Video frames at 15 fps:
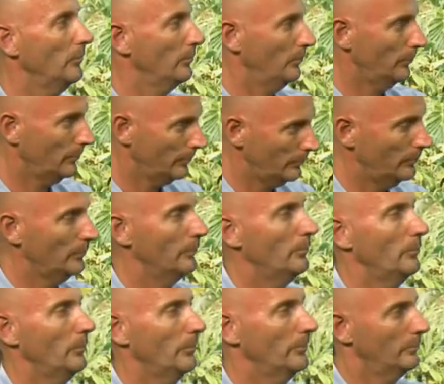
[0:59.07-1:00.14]
Good afternoon to
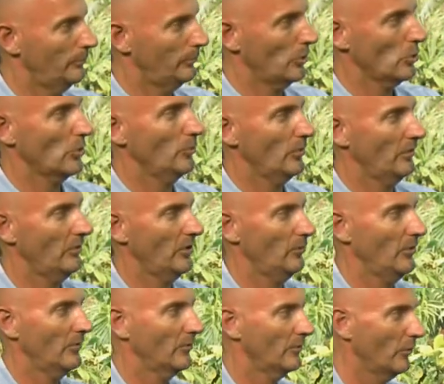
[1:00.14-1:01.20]
you. Bishop Museum
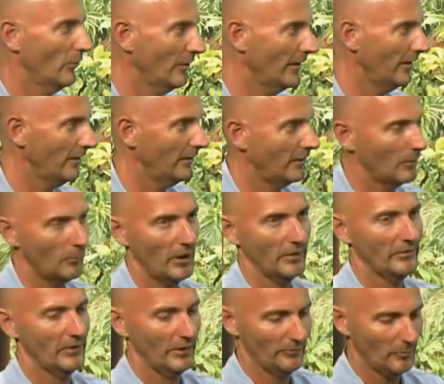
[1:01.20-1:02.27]
historian. Thank you.
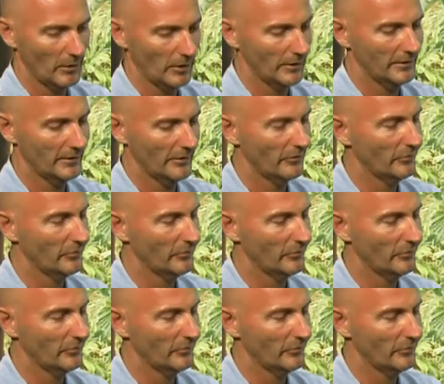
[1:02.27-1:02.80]
Myself, thank Martin you,